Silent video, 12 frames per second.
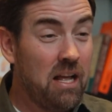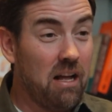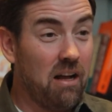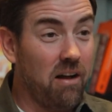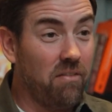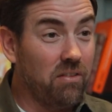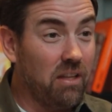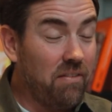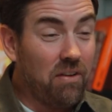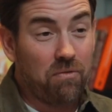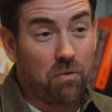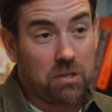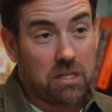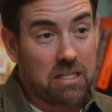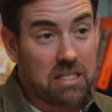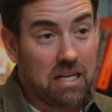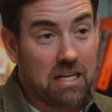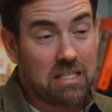of living for
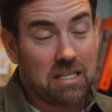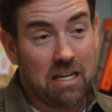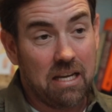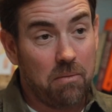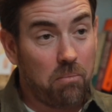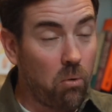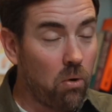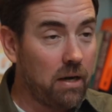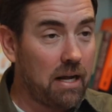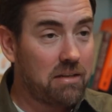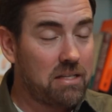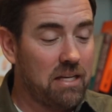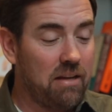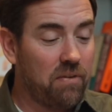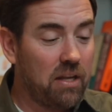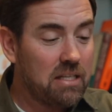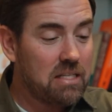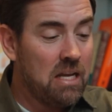success and pouring out
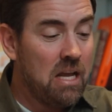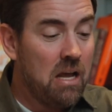significance,